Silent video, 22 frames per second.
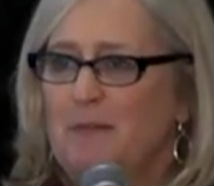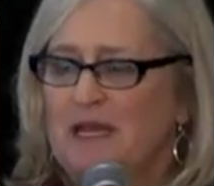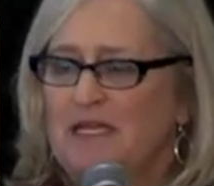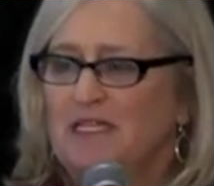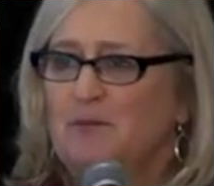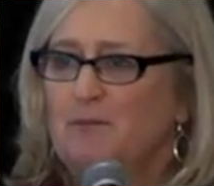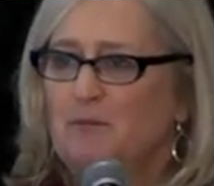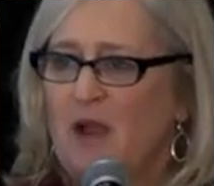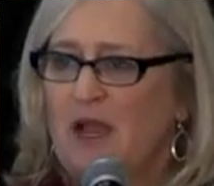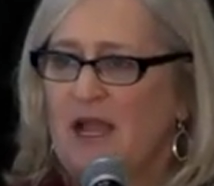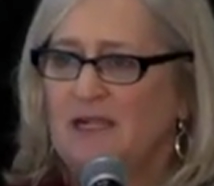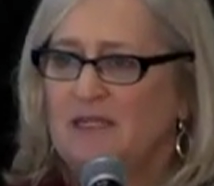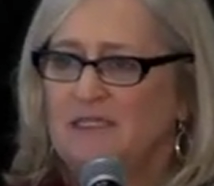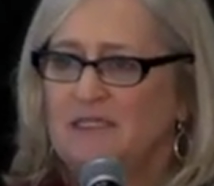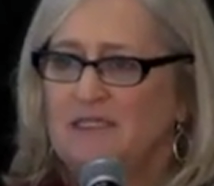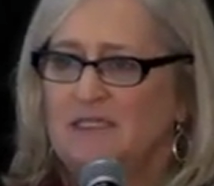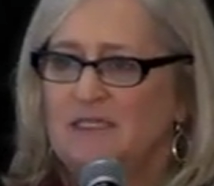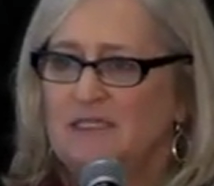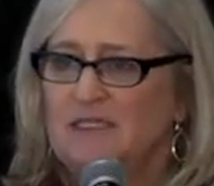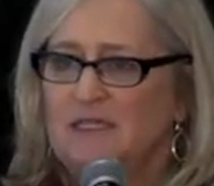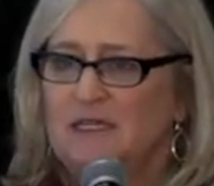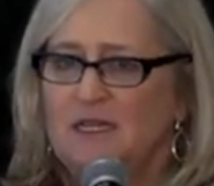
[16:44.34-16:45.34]
best
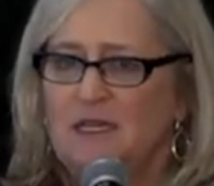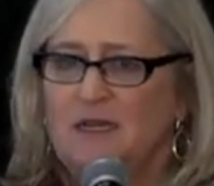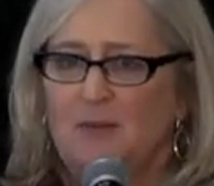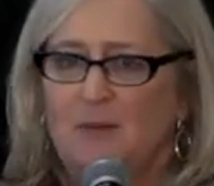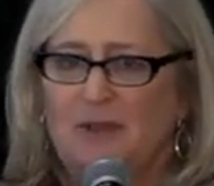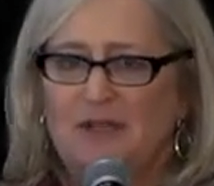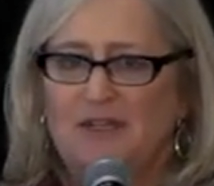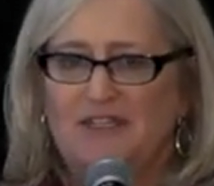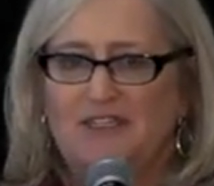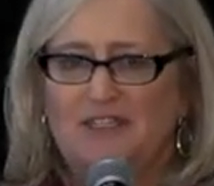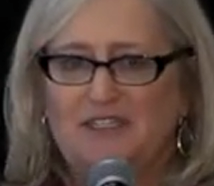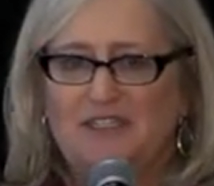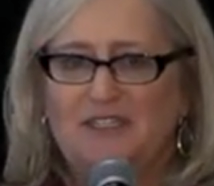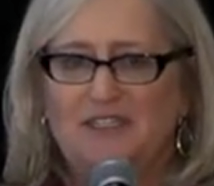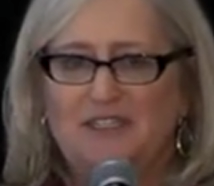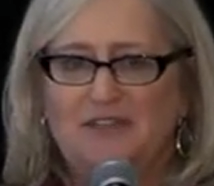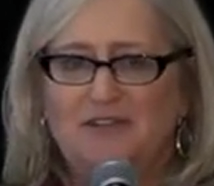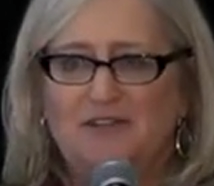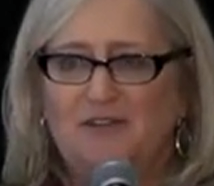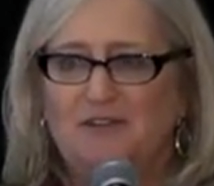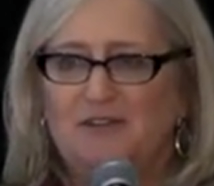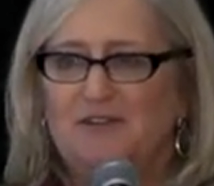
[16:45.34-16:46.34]
practice, but it's
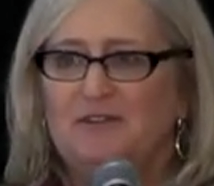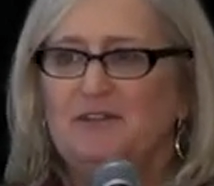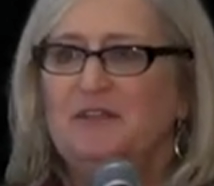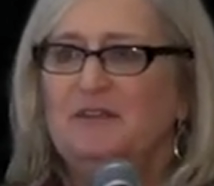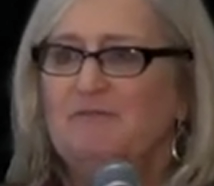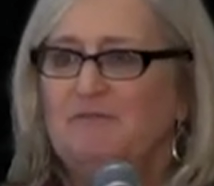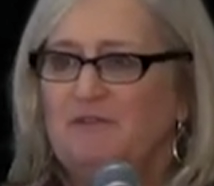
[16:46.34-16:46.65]
still